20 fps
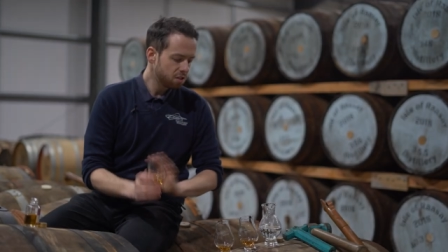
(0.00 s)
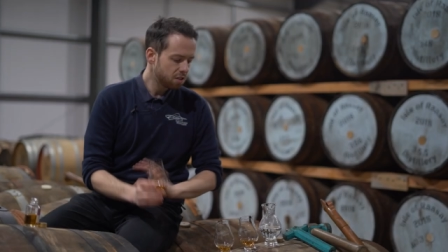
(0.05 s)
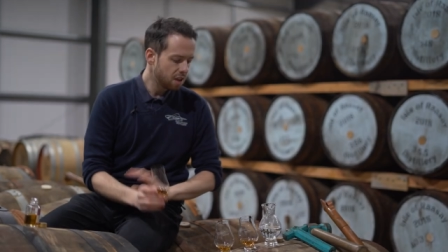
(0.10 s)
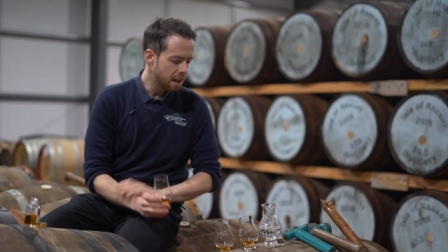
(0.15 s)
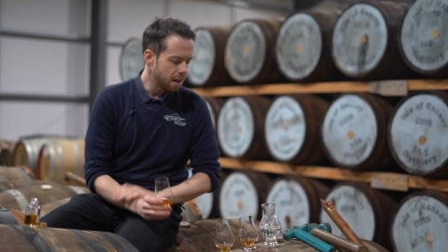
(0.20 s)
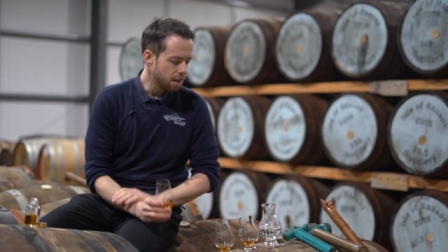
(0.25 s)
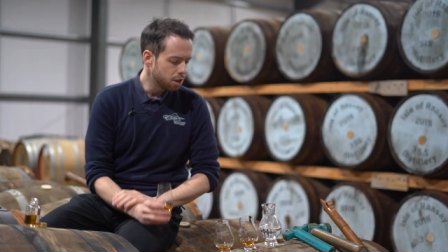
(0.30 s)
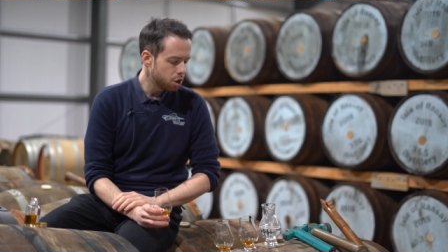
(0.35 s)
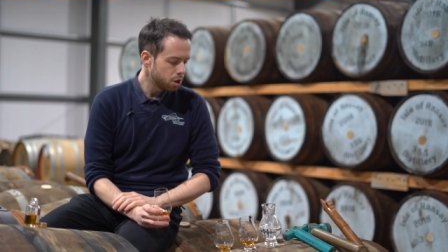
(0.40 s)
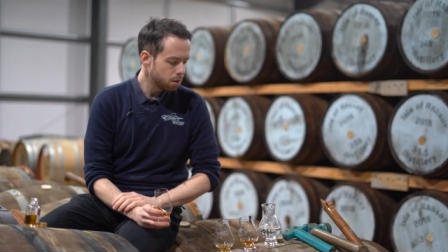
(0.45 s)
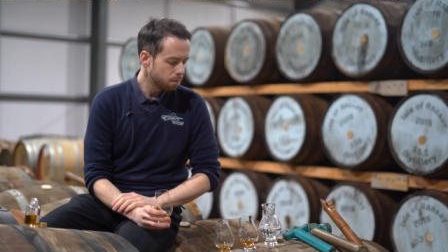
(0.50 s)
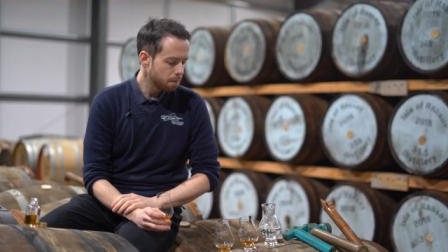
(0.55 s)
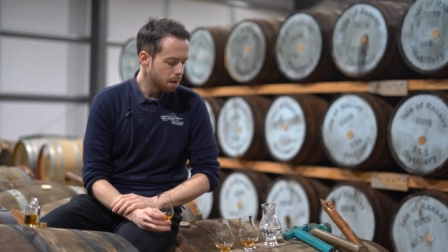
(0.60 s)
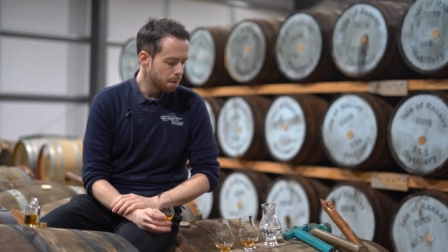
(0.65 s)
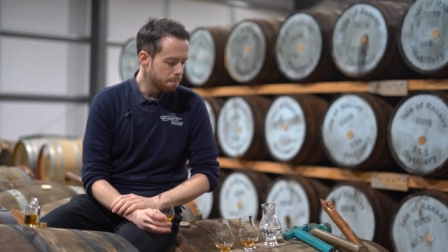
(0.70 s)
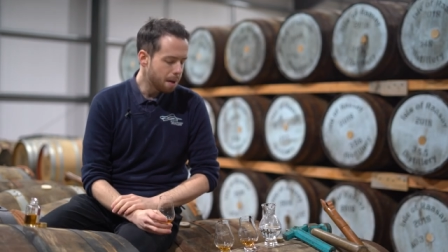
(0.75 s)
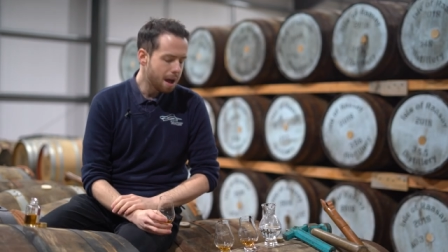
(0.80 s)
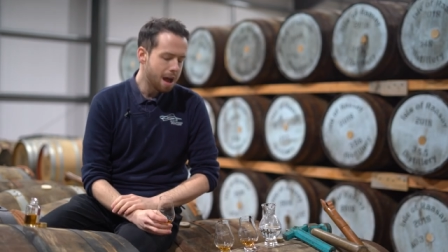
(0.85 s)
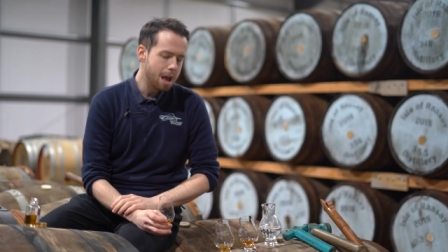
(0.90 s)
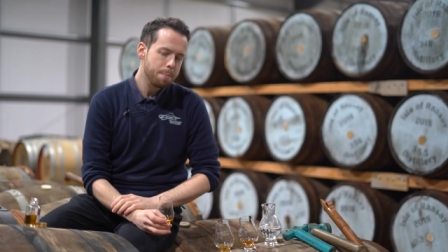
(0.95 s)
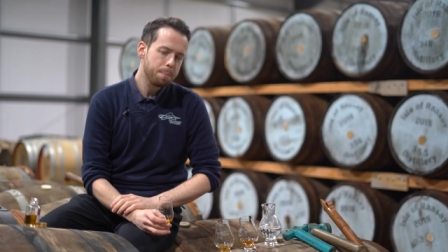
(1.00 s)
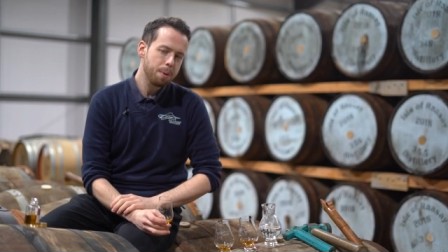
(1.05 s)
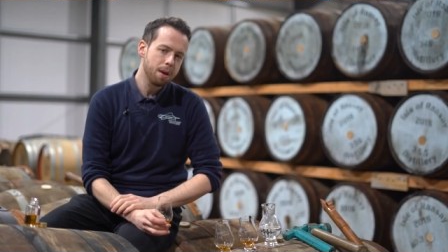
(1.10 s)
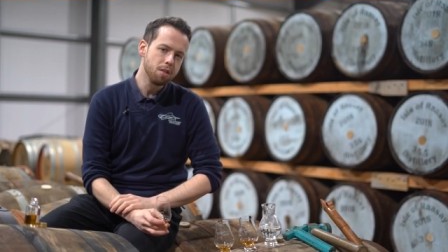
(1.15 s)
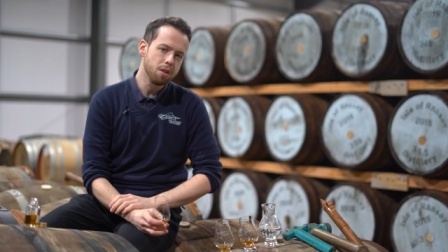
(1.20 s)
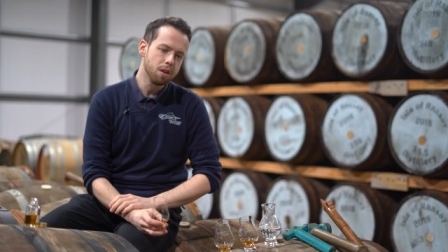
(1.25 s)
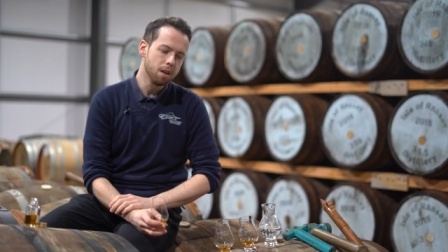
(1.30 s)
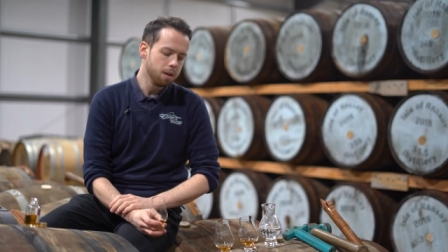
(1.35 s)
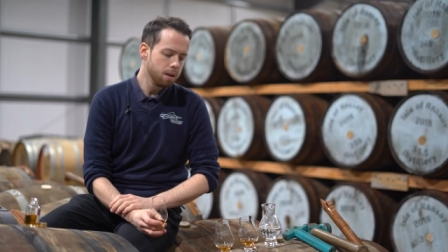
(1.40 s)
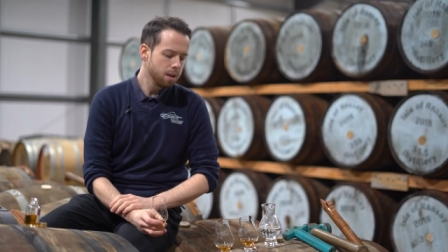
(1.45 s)
stage, in my
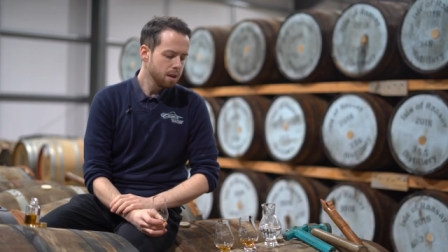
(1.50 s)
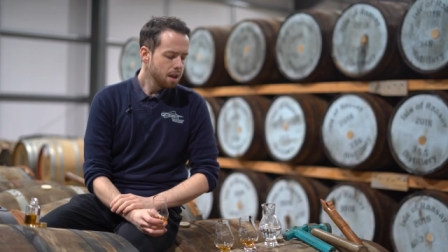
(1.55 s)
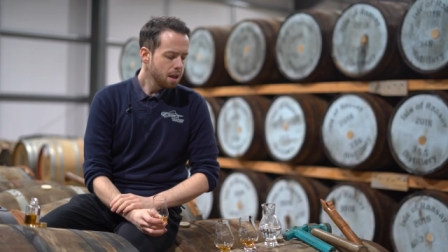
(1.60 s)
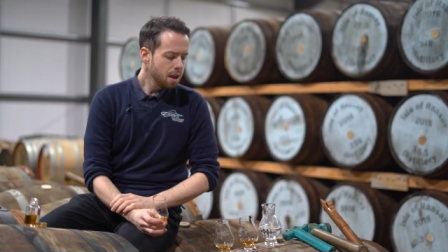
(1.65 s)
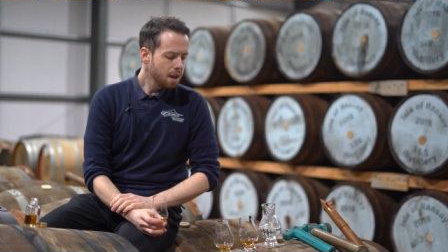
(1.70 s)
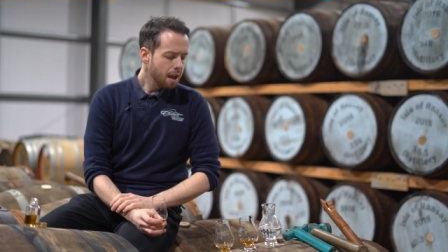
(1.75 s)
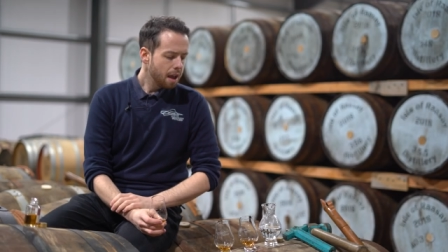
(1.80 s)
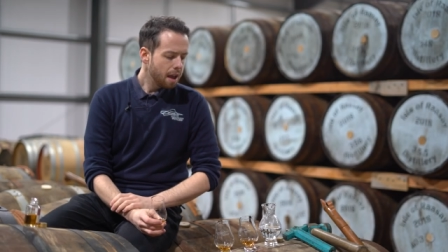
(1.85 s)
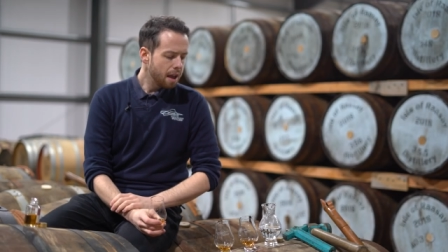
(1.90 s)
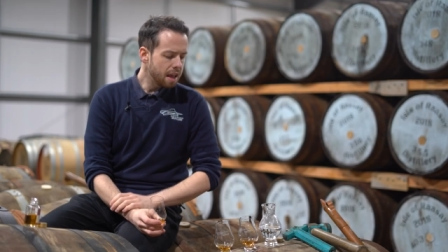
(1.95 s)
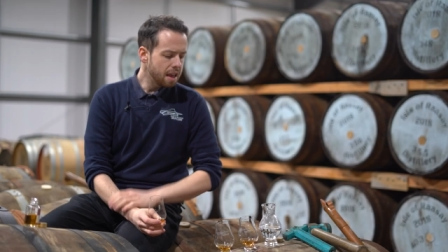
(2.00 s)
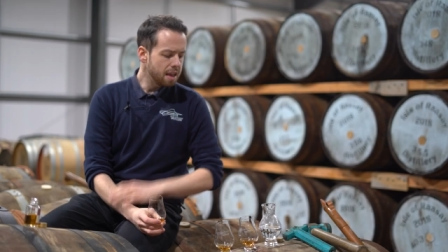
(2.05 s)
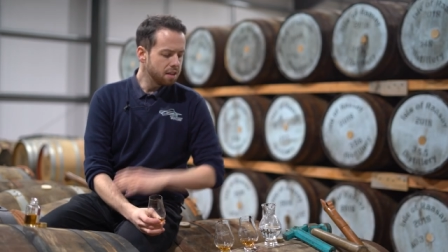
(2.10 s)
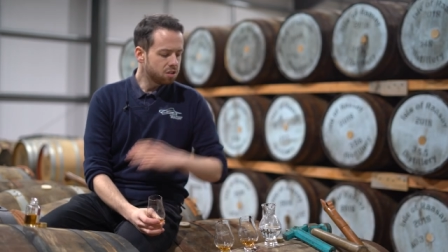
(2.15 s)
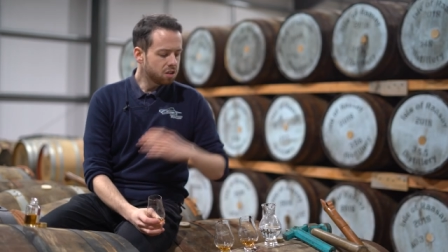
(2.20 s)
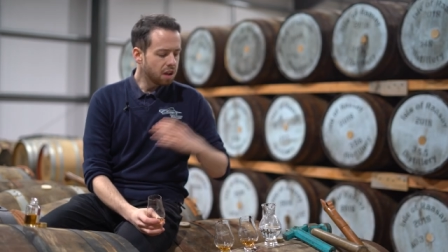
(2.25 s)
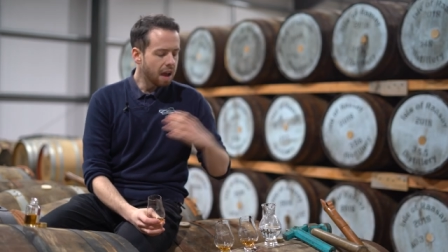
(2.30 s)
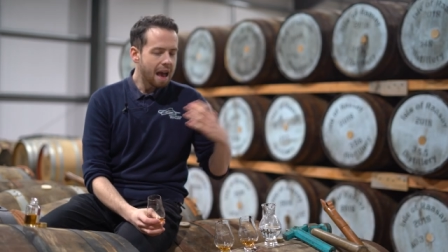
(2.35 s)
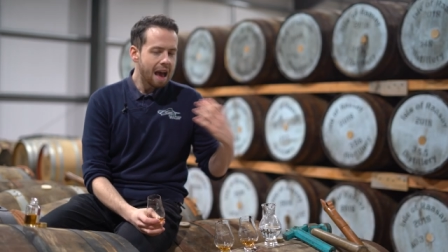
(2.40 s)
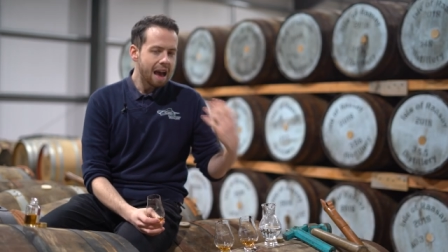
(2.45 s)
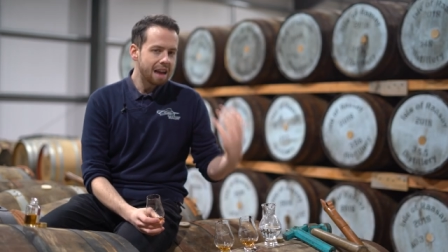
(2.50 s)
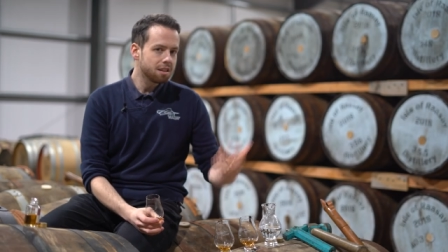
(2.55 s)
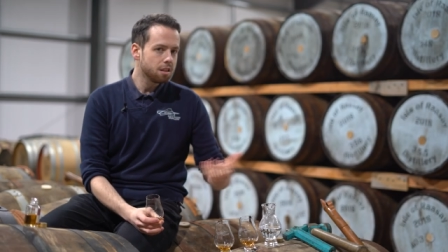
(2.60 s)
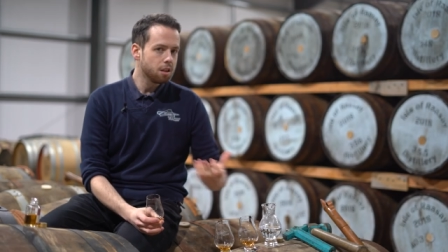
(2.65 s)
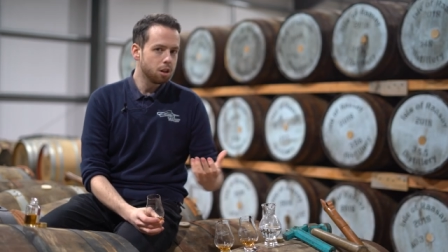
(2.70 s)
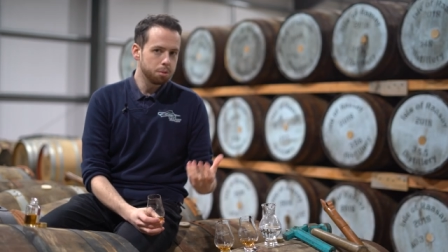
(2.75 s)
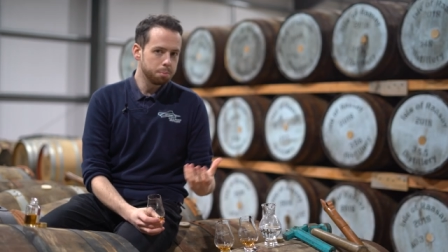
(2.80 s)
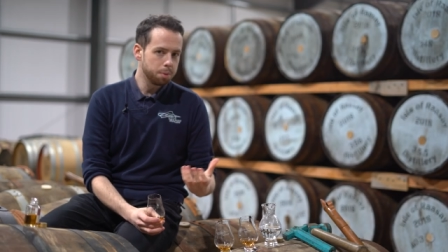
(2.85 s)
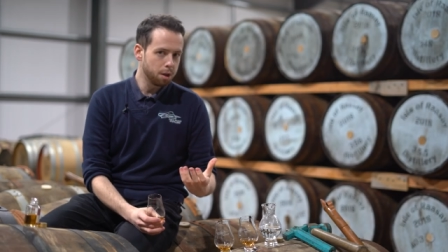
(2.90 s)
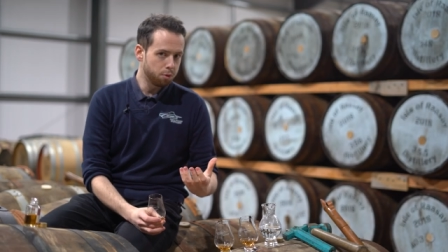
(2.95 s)
opinion, is to add a
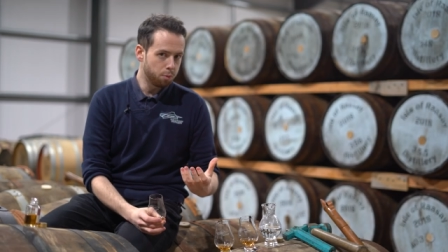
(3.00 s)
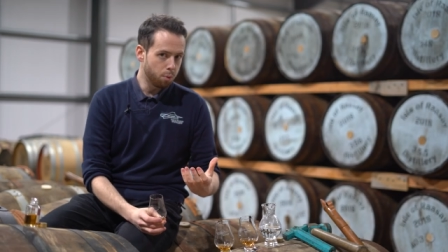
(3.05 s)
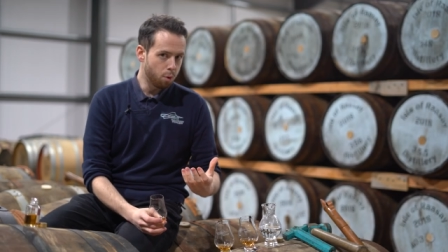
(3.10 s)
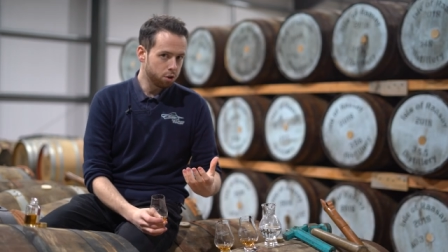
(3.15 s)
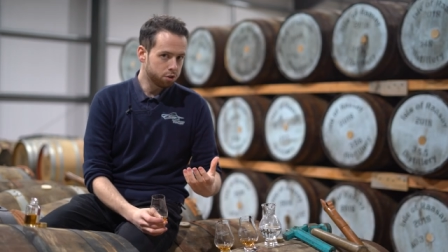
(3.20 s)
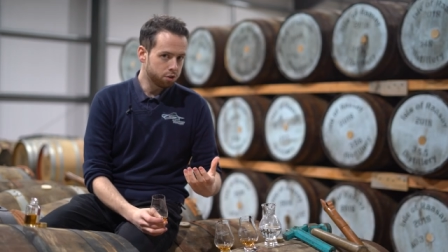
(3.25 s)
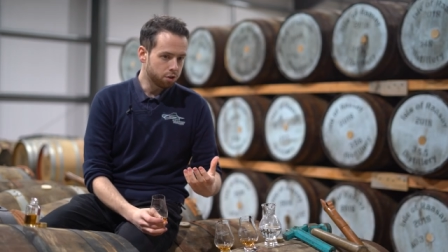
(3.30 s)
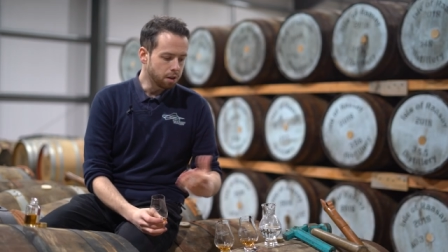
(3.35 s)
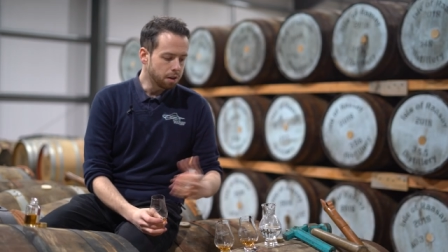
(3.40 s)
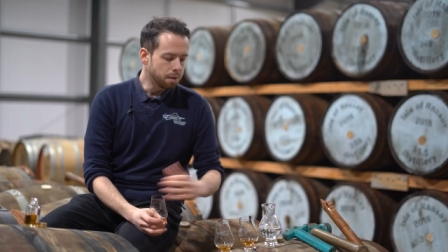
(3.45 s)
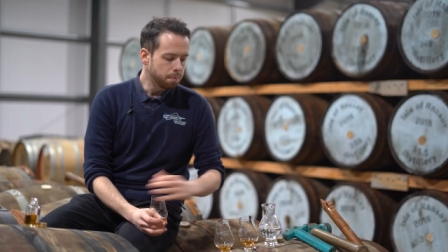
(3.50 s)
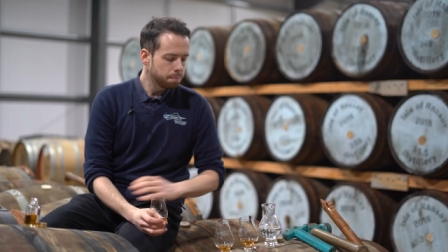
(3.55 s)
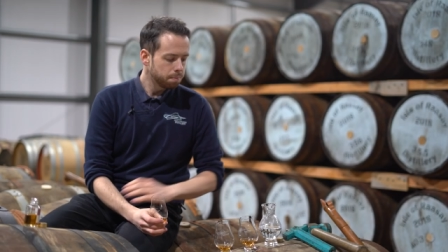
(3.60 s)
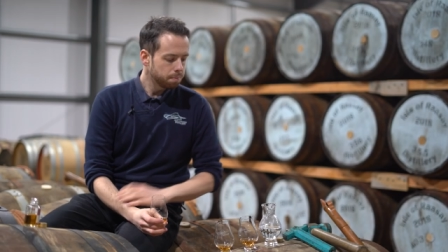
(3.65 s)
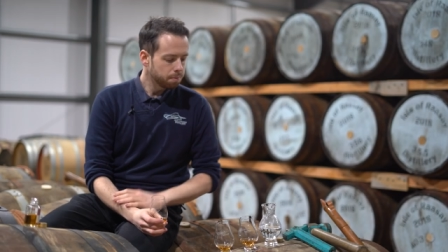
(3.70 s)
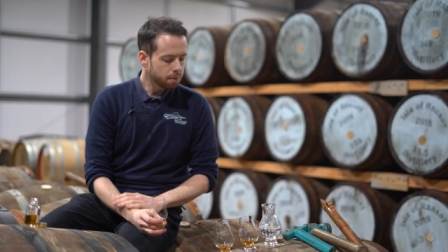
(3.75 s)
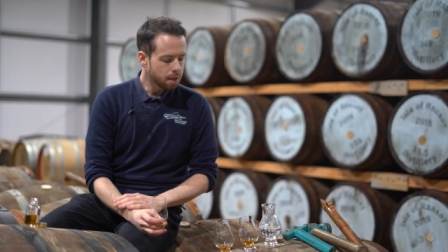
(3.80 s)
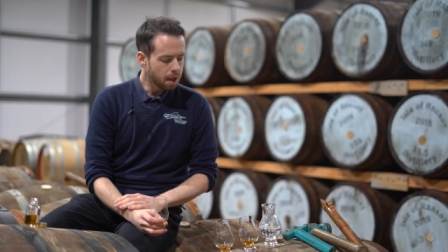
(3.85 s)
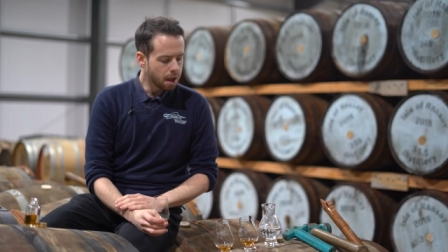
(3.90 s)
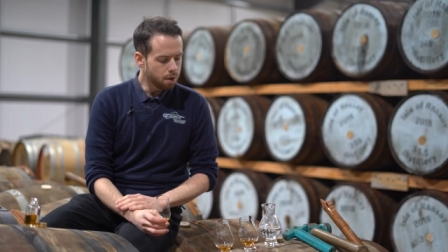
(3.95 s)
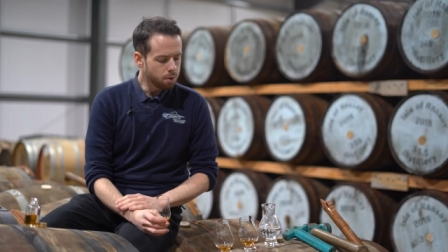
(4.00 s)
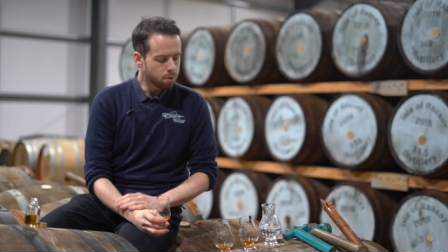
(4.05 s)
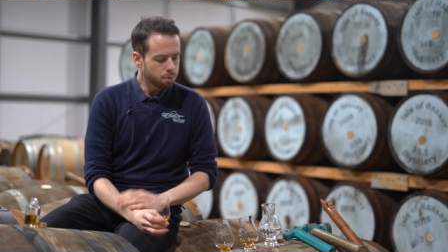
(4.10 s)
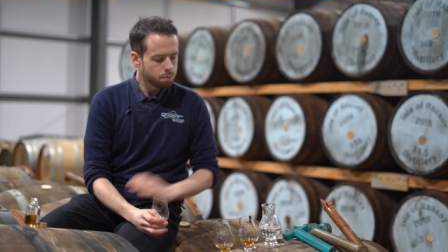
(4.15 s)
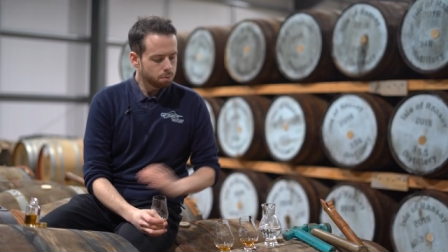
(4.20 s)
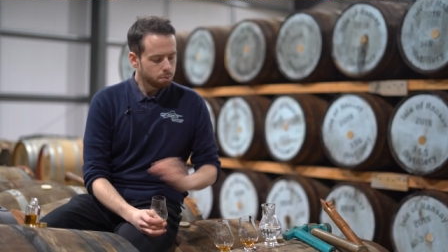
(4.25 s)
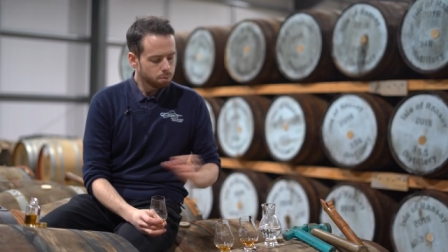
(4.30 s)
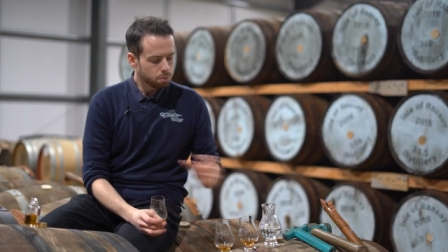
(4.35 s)
little bit of water in. Now,